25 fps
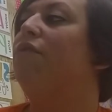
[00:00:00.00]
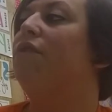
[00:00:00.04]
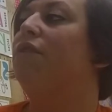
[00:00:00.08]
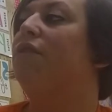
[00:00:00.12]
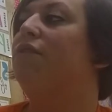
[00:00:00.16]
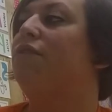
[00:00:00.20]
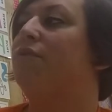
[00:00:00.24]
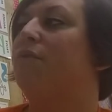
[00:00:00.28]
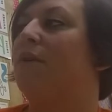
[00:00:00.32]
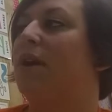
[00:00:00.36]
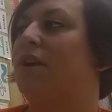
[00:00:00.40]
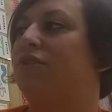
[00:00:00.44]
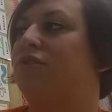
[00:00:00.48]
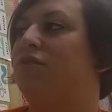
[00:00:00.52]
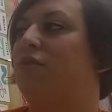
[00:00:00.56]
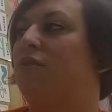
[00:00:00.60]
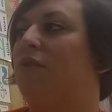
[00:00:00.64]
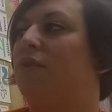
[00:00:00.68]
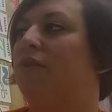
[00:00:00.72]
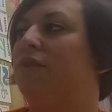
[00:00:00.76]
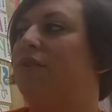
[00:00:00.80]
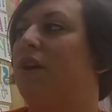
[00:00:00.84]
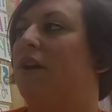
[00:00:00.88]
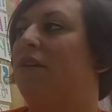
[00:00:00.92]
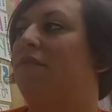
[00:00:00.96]
the
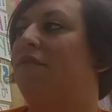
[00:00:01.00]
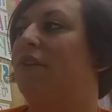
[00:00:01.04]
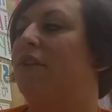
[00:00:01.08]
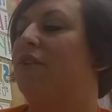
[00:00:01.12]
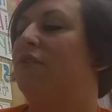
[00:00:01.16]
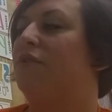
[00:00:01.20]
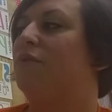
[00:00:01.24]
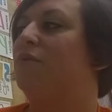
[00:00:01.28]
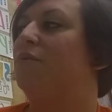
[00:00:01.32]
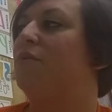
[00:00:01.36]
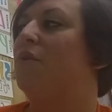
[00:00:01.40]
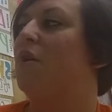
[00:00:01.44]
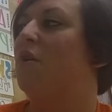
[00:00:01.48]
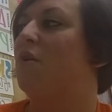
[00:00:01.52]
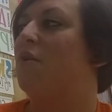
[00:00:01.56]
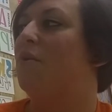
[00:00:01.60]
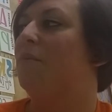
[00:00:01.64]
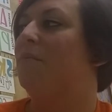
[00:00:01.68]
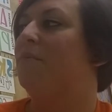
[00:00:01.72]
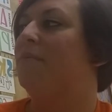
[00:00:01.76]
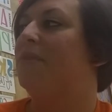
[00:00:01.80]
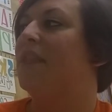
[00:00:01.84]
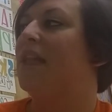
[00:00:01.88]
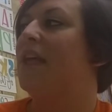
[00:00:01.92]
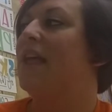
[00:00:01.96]
threshold of their new
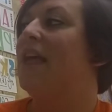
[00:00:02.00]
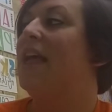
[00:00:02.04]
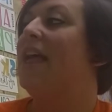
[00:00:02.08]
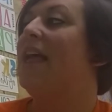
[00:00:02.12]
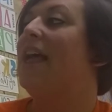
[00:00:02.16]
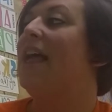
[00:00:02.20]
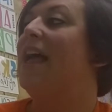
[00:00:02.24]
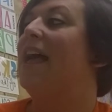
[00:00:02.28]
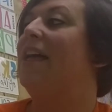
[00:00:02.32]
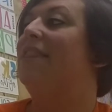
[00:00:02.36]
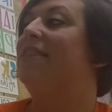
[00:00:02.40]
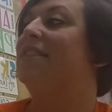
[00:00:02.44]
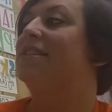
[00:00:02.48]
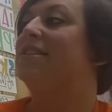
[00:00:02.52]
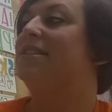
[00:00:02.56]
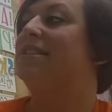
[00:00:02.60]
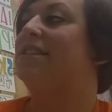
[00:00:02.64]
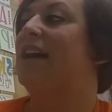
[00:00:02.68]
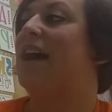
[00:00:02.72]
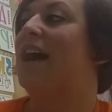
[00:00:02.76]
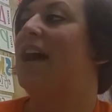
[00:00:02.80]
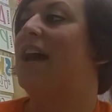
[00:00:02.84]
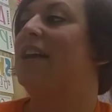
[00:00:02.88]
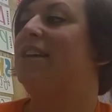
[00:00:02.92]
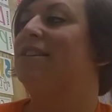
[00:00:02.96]
home, and the
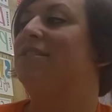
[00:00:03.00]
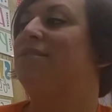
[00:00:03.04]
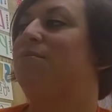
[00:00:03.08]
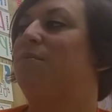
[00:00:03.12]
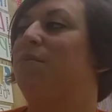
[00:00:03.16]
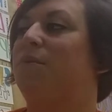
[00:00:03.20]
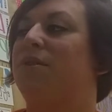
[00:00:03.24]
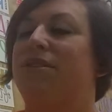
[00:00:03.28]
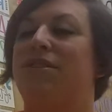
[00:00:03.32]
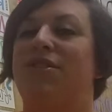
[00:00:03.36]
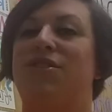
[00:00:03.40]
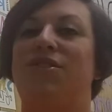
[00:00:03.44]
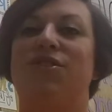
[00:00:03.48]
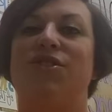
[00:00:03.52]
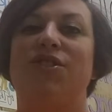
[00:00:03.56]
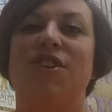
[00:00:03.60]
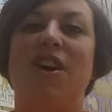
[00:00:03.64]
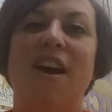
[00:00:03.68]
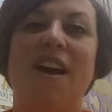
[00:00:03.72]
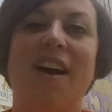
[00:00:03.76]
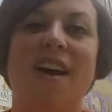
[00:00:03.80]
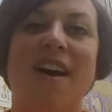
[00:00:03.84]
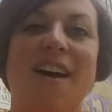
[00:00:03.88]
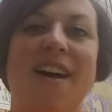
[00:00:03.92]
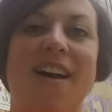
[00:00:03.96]
size was
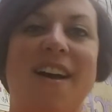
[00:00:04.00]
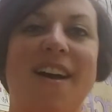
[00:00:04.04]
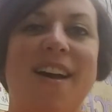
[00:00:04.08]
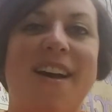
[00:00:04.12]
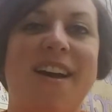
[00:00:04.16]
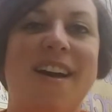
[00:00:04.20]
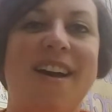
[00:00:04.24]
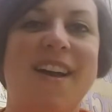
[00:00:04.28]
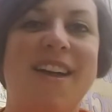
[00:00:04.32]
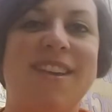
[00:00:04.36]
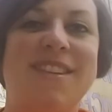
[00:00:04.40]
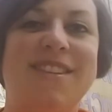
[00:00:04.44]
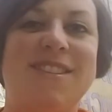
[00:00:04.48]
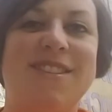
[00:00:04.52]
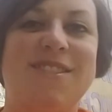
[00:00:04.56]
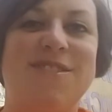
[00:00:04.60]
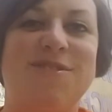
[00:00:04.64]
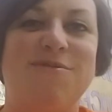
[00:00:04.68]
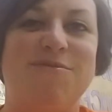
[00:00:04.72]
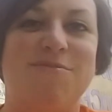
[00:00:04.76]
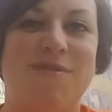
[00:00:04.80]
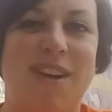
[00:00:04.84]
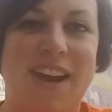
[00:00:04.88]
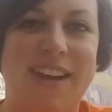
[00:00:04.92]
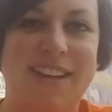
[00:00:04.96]

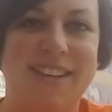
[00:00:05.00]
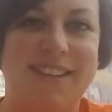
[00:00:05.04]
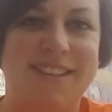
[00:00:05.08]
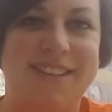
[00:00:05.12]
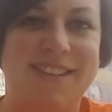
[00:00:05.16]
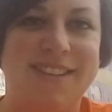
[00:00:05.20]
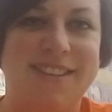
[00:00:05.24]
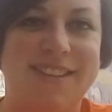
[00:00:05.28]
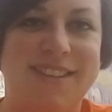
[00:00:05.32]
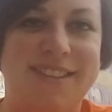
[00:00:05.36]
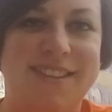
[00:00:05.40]
just right.